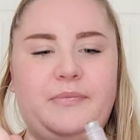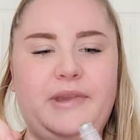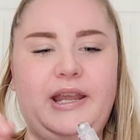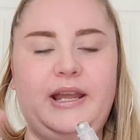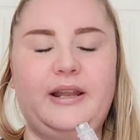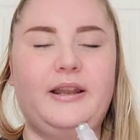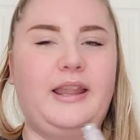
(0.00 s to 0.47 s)

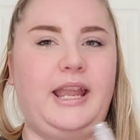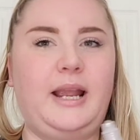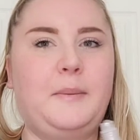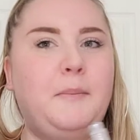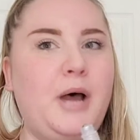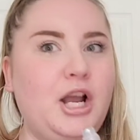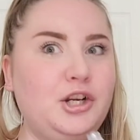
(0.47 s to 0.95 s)
and
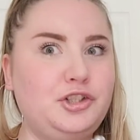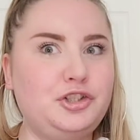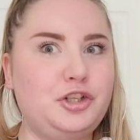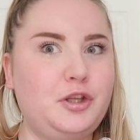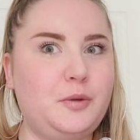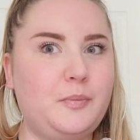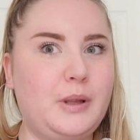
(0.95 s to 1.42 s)
like
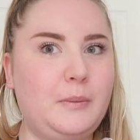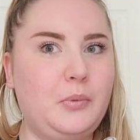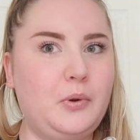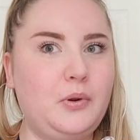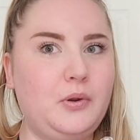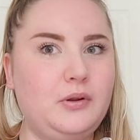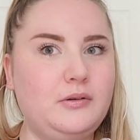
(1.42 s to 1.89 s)
puncture the
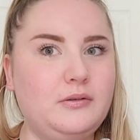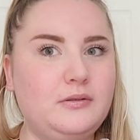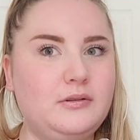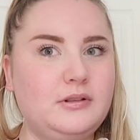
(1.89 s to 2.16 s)
bubble